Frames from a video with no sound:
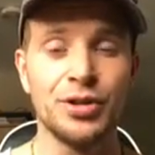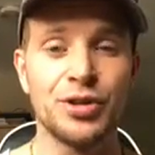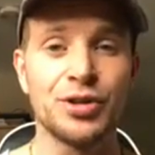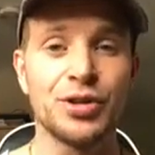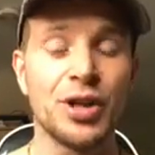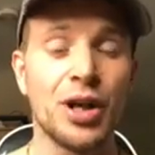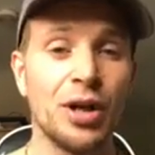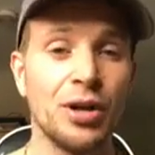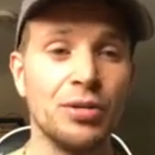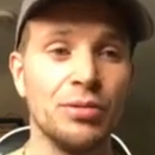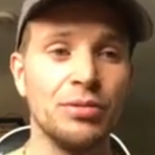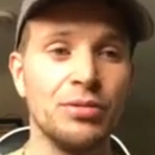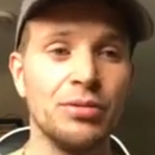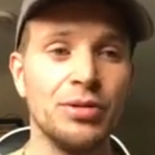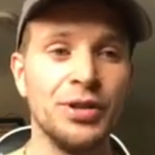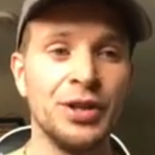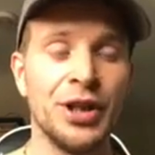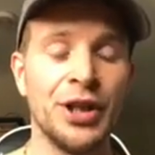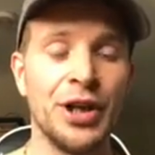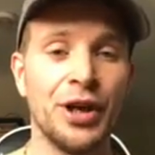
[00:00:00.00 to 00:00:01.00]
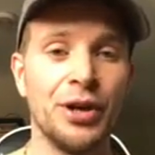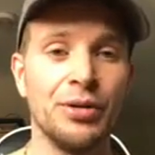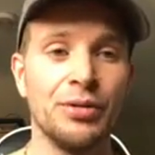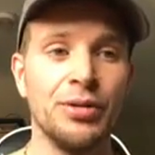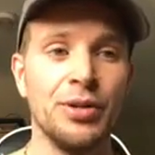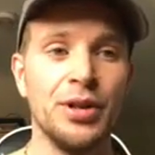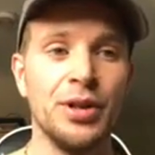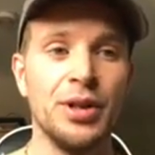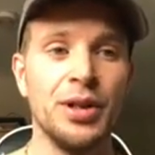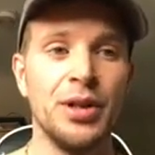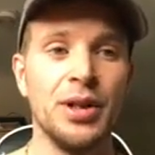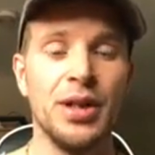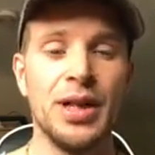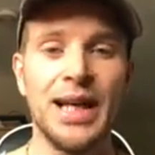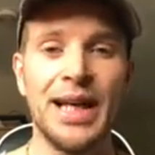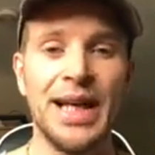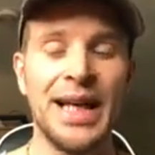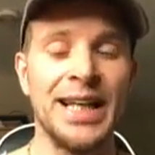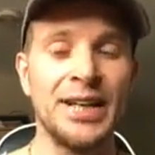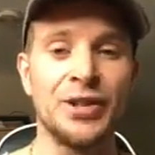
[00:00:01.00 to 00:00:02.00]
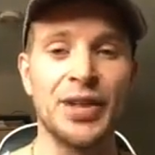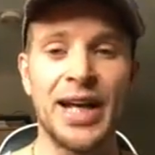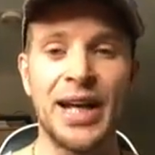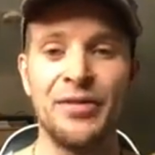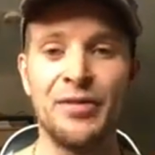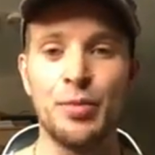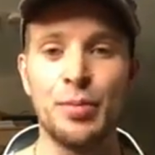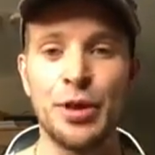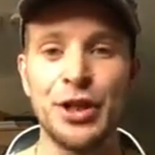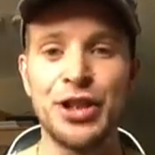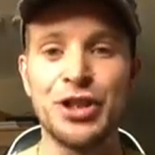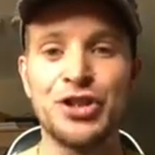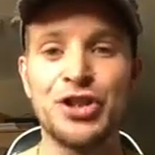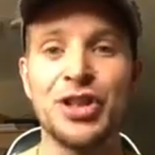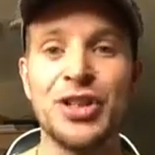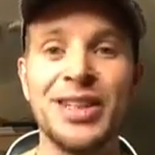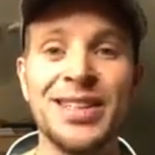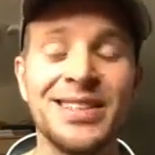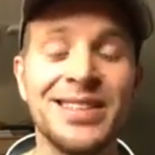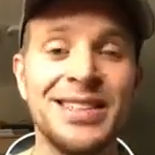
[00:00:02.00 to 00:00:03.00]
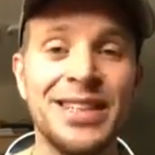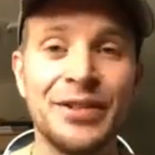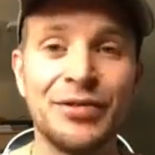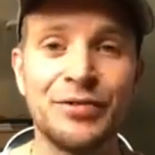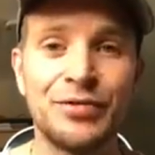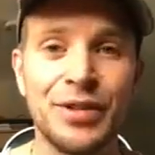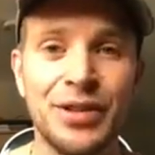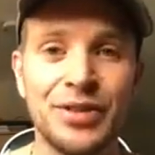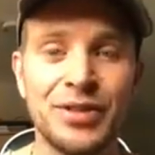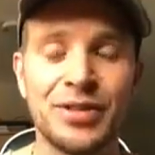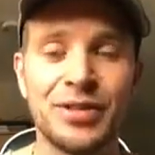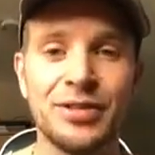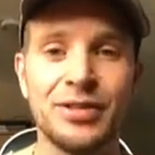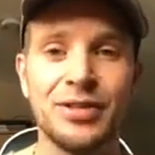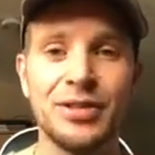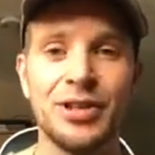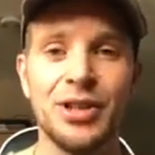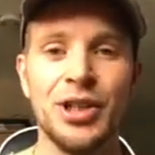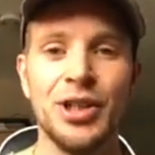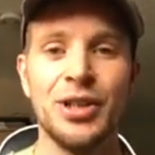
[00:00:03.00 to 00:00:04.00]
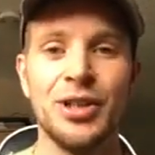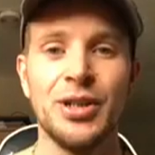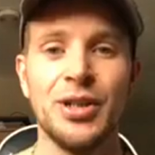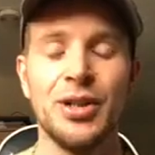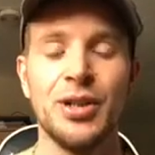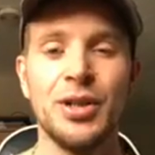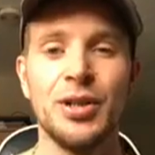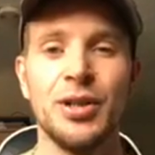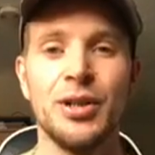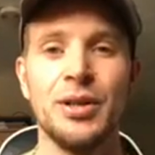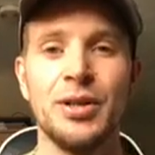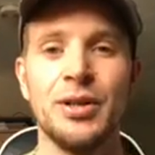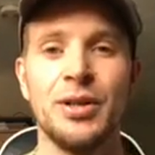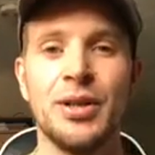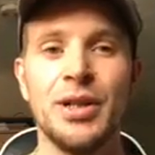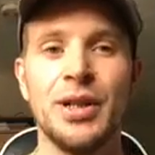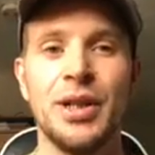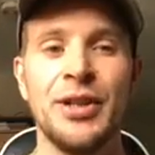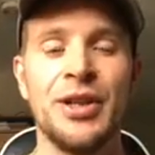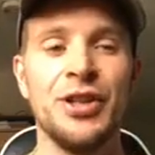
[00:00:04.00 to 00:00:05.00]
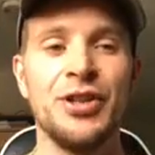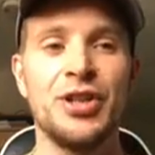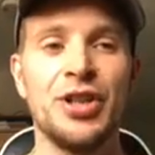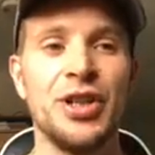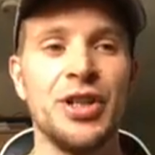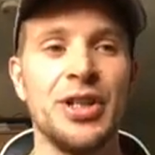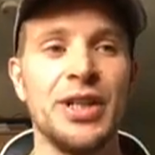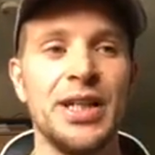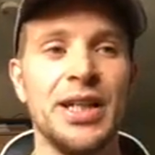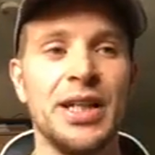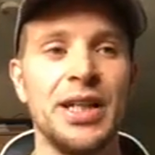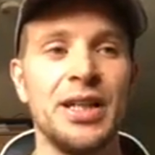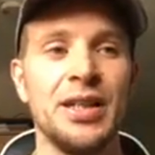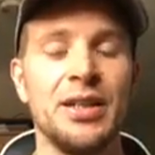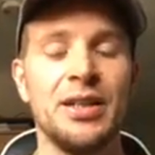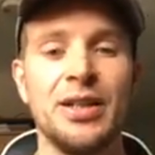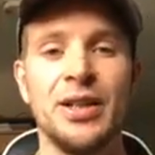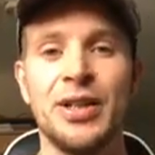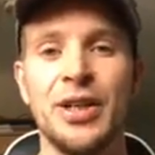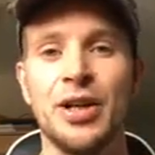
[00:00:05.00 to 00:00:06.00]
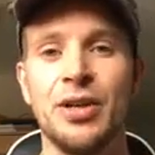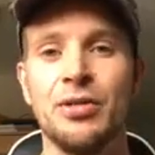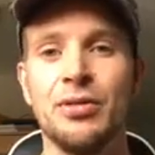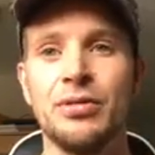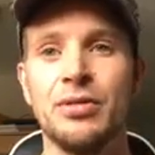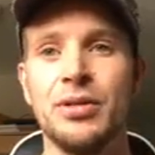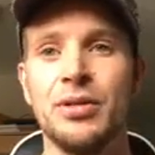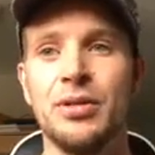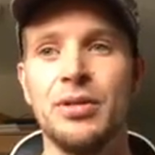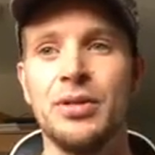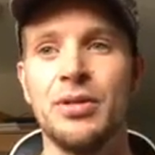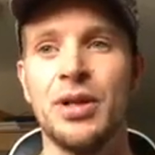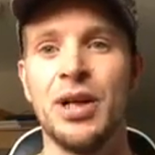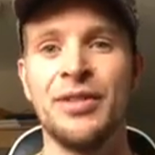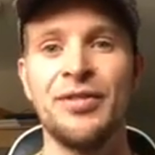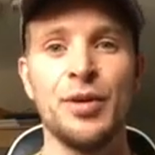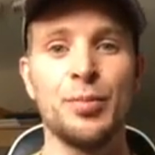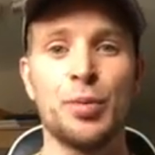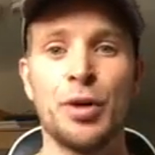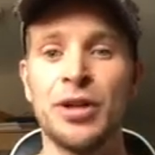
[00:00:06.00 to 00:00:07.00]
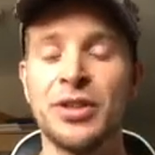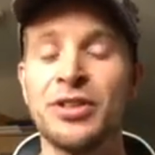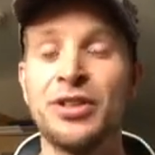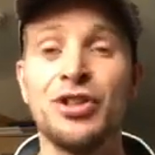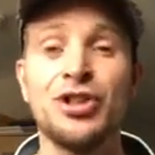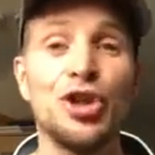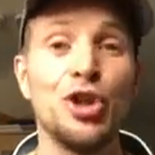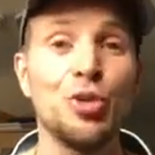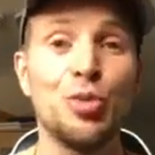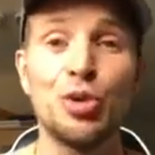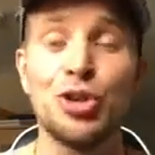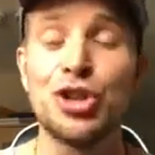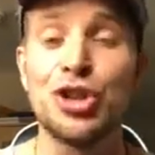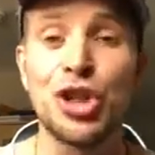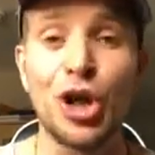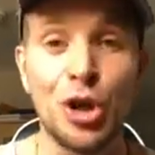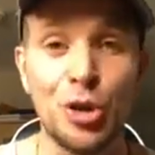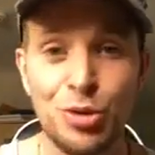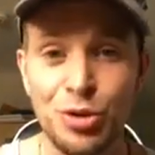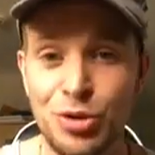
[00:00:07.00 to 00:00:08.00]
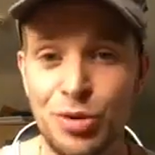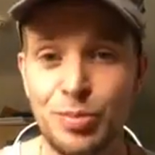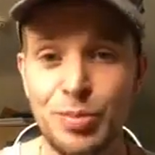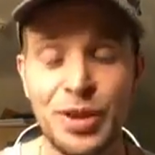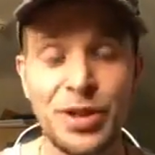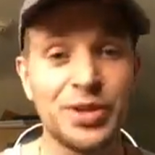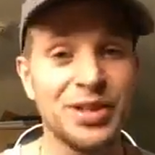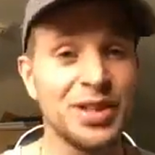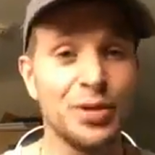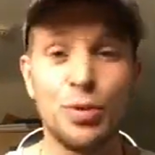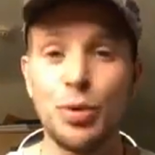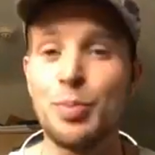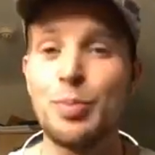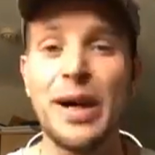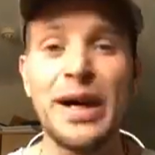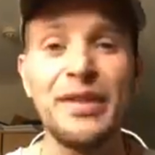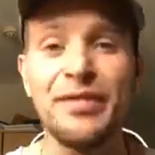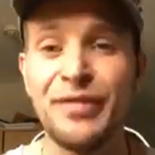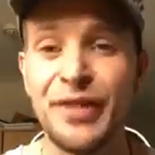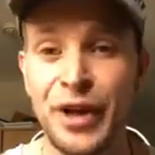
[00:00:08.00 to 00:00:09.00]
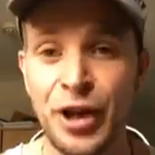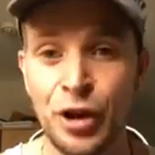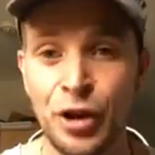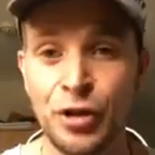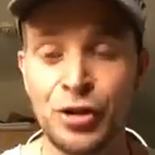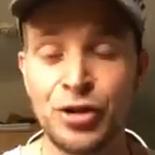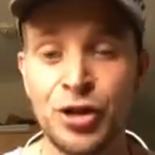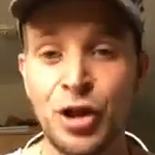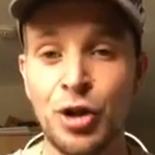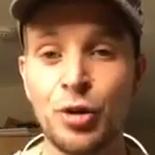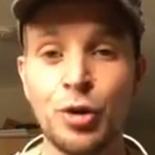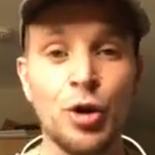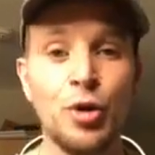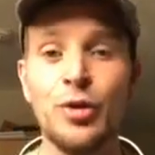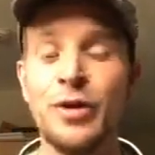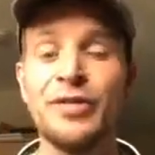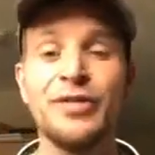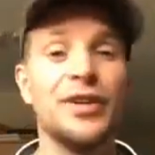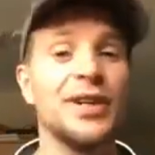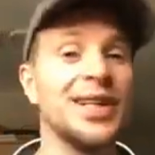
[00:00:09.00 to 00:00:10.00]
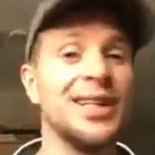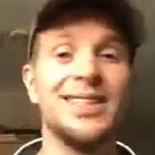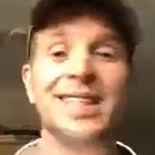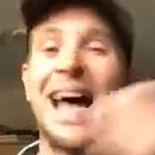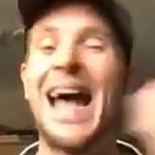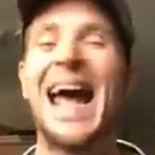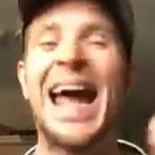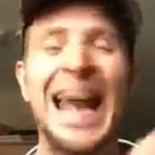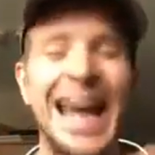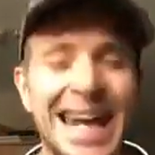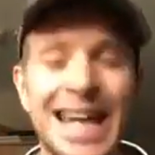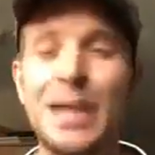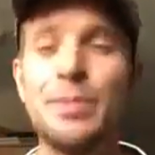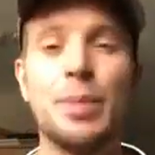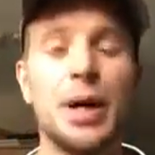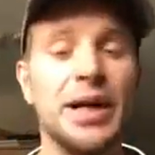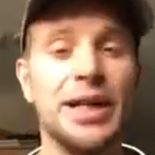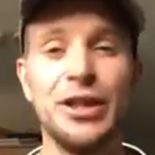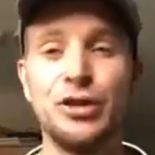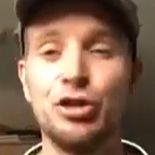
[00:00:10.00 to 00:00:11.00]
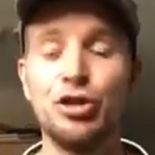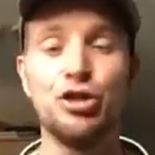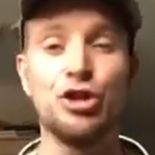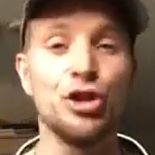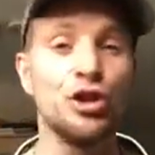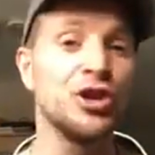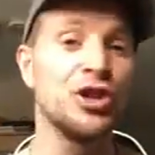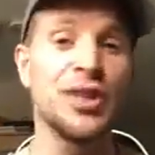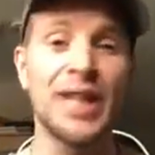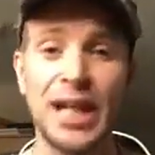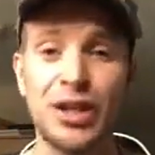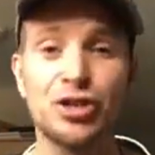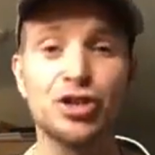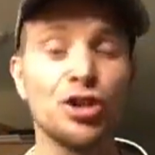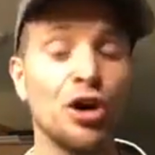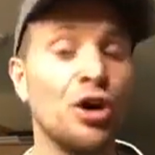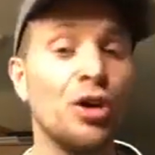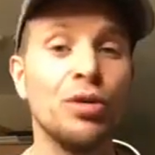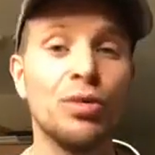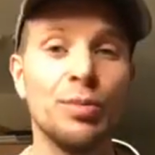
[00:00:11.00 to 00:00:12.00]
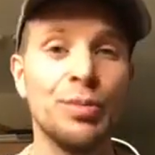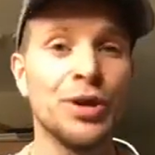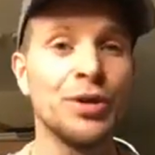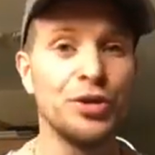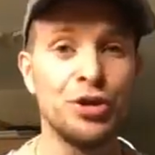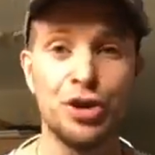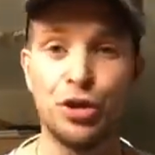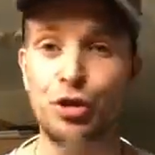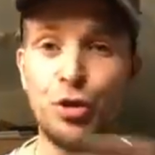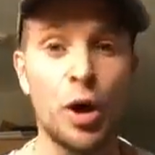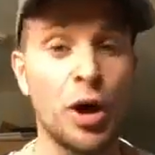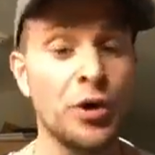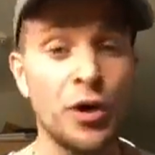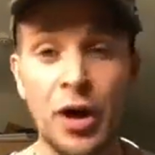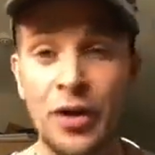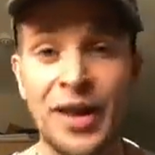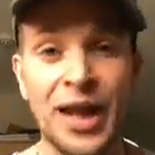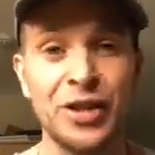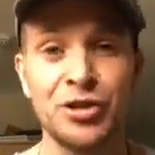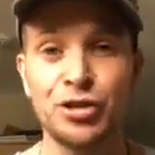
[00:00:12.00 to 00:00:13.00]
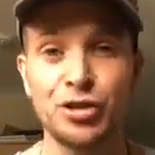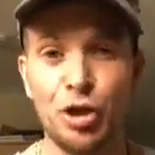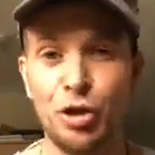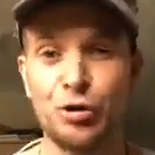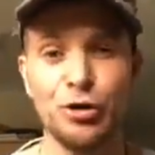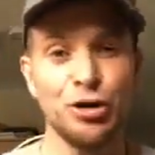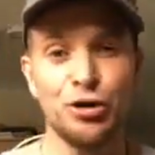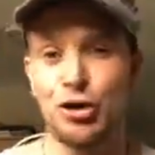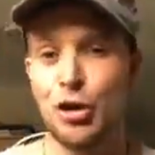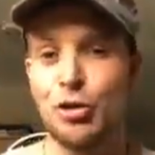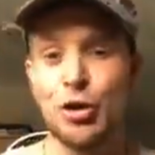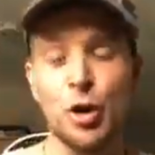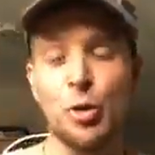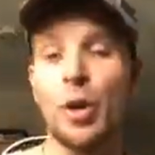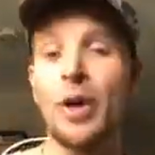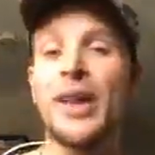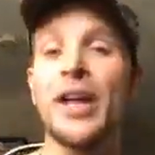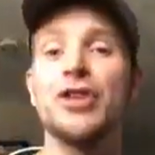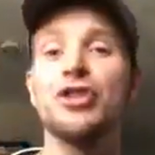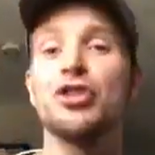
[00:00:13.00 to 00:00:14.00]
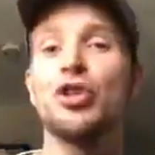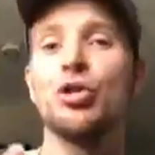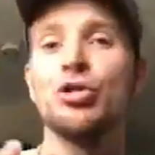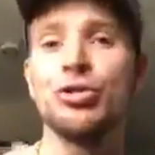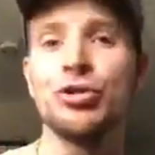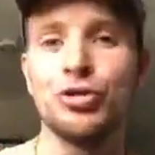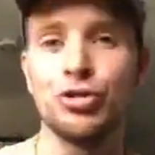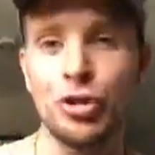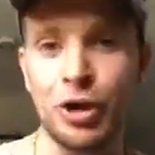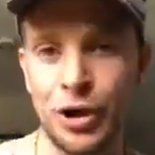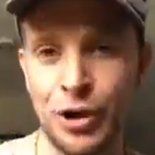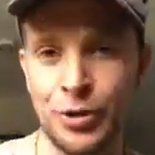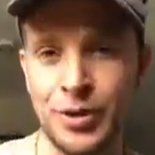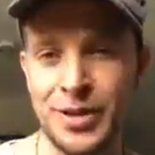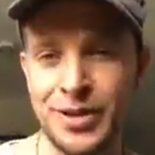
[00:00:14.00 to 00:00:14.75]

So, it's everybody's journey is different. The journey, of a prostitute was chosen because it would benefit her soul. Who the fuck is anybody to judge that soul, because you are not that soul and you don't know what that soul's trying